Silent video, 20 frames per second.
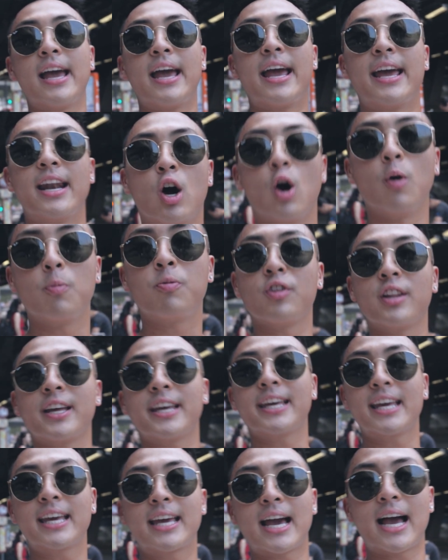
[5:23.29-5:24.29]
and hopefully
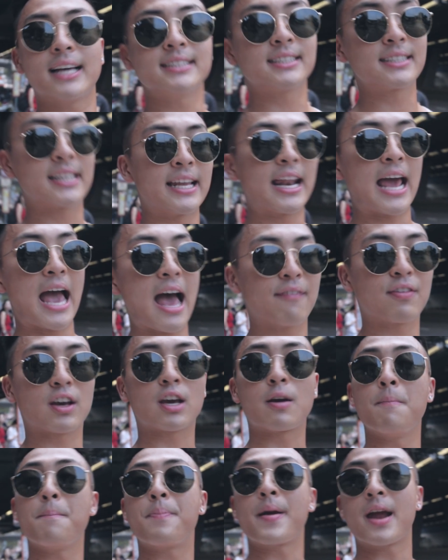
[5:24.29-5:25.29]
you guys can have a
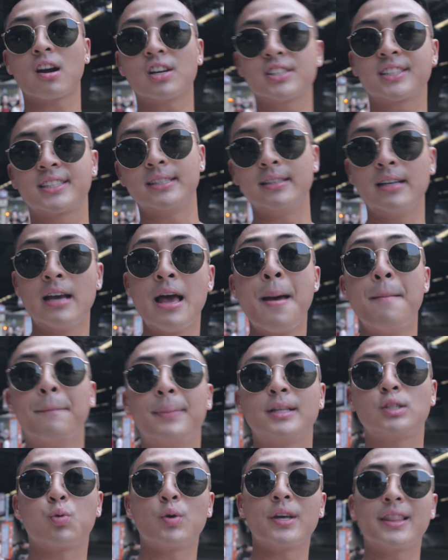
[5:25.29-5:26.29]
comparison
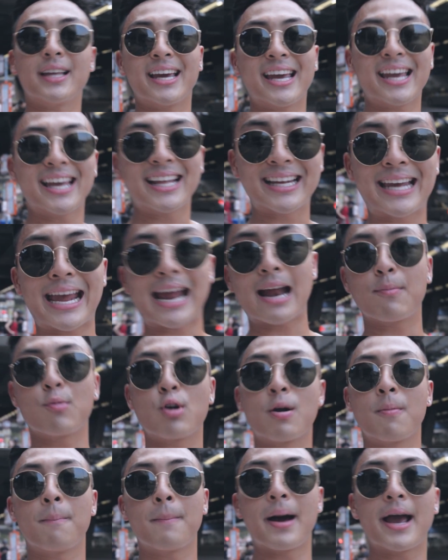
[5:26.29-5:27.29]
between the
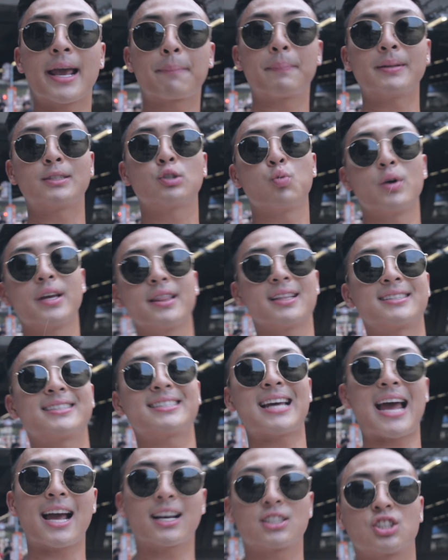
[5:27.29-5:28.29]
in-camera mic between
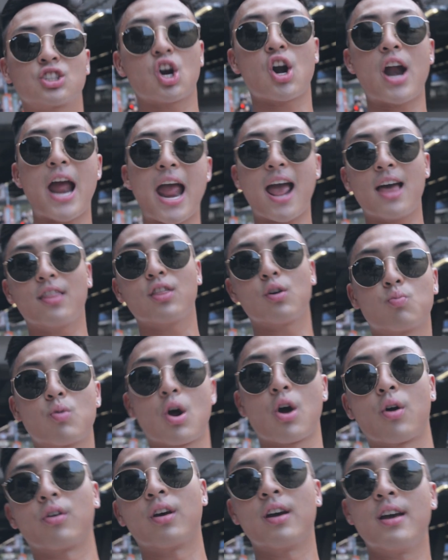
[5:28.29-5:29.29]
the Takstar and the
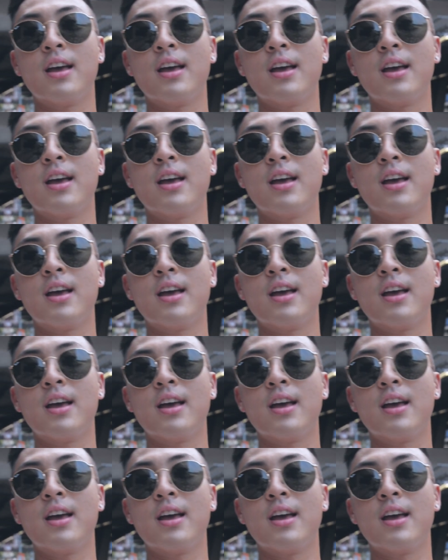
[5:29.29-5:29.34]
Rode.